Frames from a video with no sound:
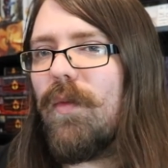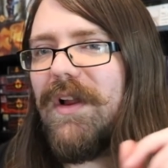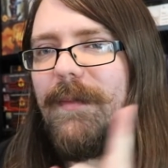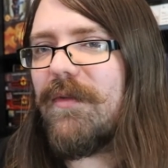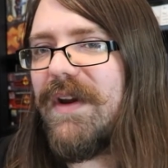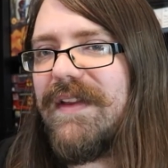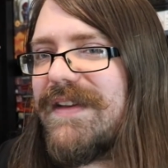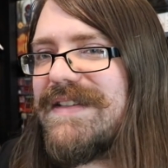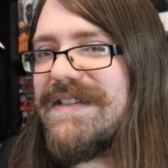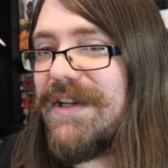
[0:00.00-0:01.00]
Welcome to Rathe
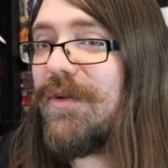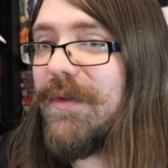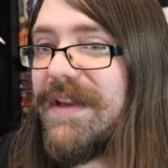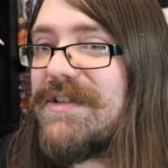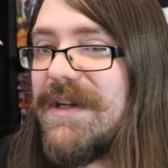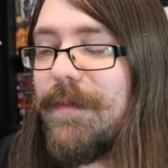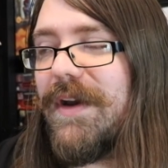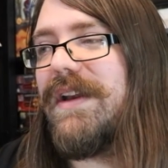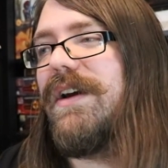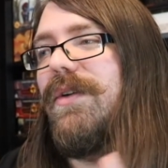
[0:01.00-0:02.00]
is still really cheap
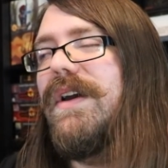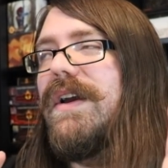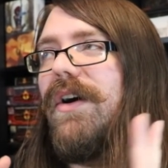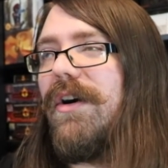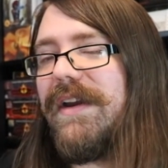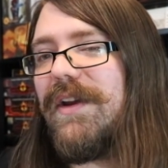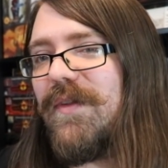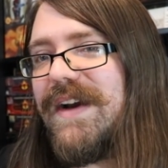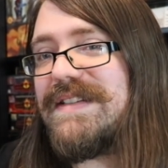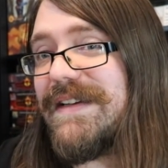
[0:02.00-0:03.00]
right now. Arcane
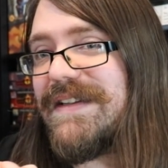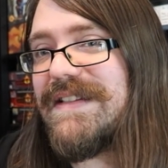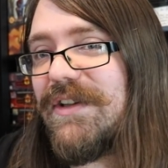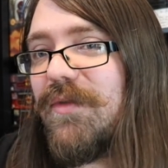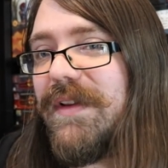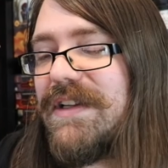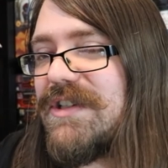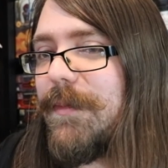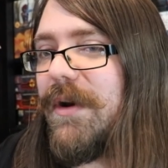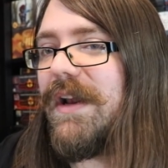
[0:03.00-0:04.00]
Rising is still really
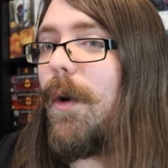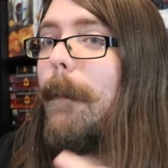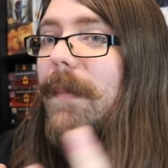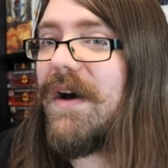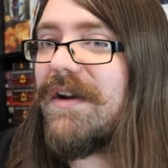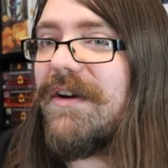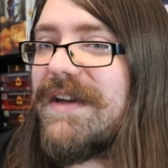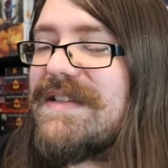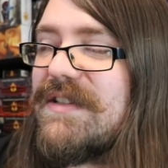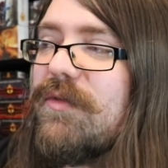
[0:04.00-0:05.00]
cheap right now.
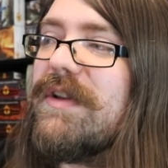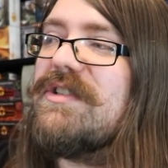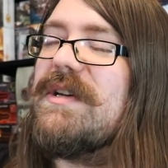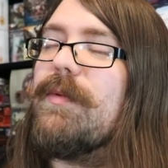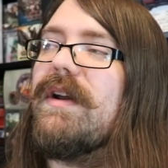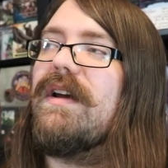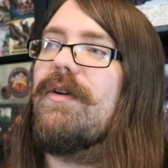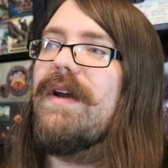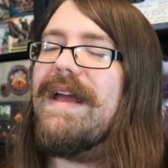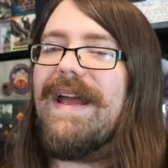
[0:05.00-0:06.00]
Monarch is still really cheap right
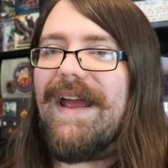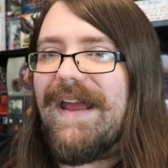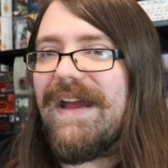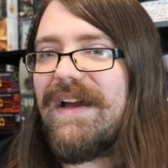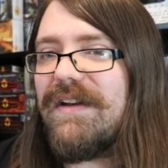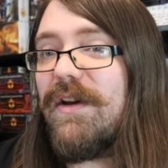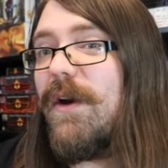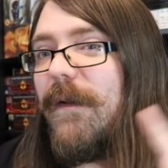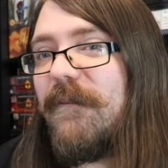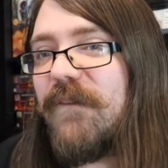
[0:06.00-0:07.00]
now. And
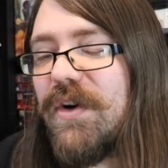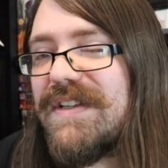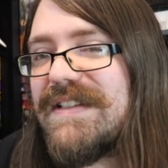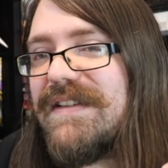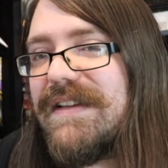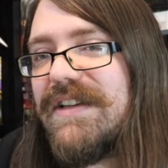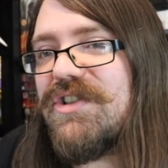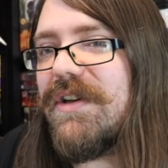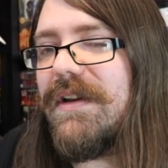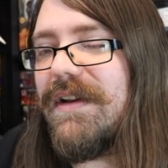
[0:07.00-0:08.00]
first
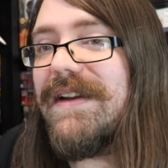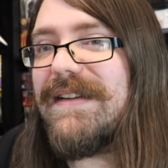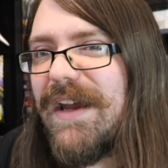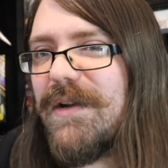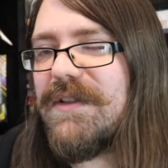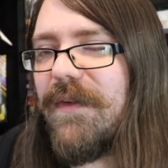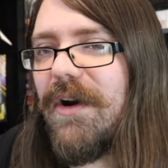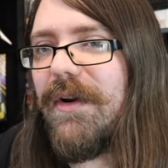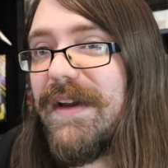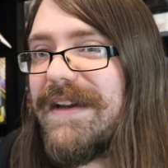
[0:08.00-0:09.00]
edition Tales of
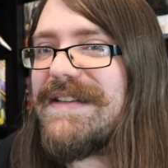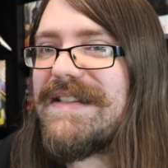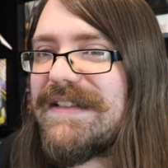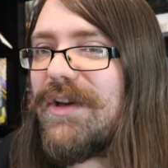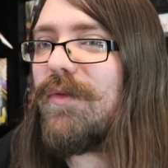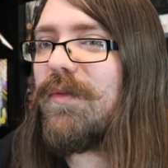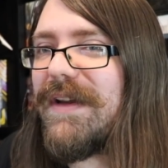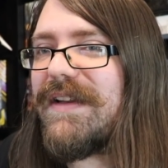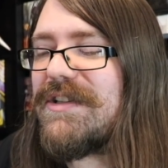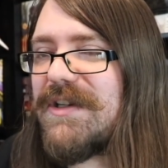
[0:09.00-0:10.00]
Aria is still
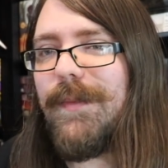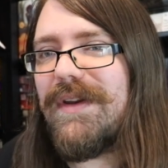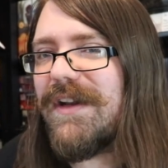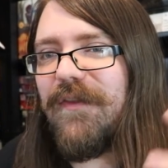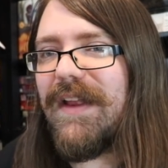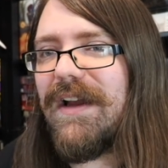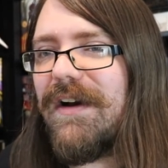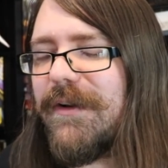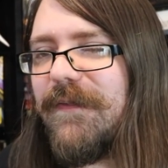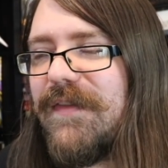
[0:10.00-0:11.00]
really cheap. You can get it for like
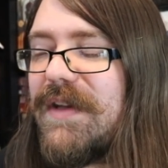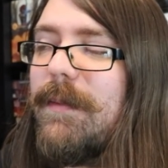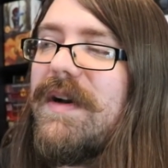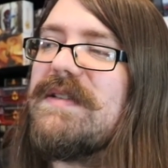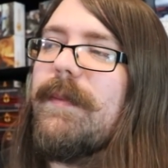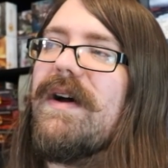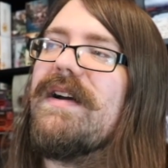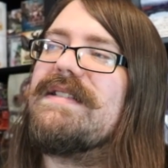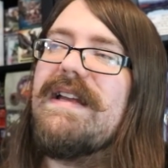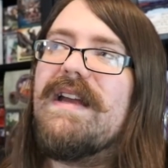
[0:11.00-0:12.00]
115 bucks a
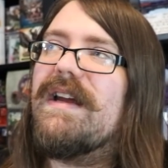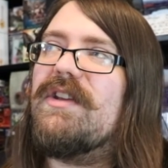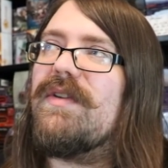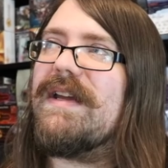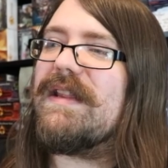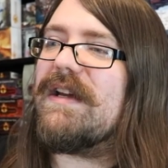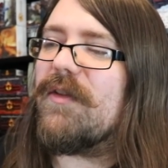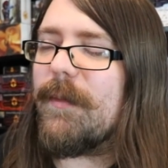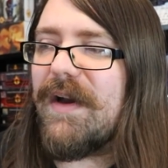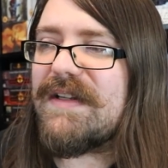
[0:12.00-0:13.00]
box, and you can get the
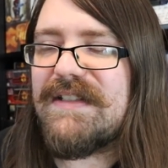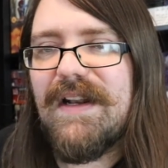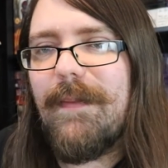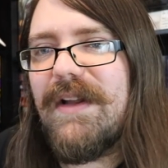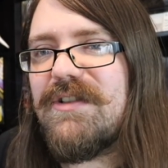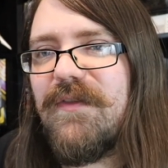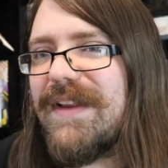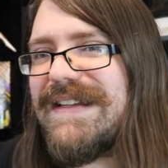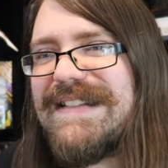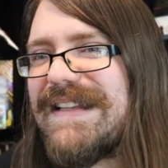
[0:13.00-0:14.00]
other boxes that I mentioned for
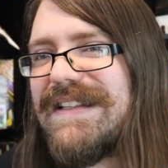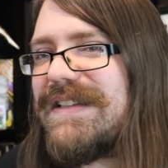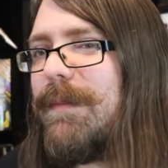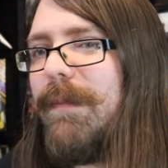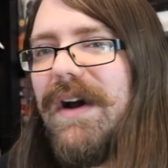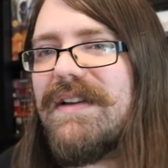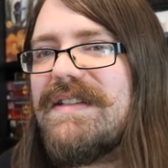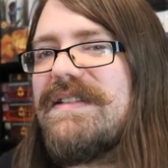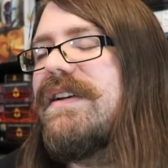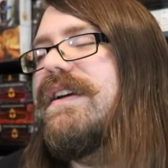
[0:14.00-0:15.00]
like 60
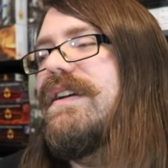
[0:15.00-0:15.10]
bucks.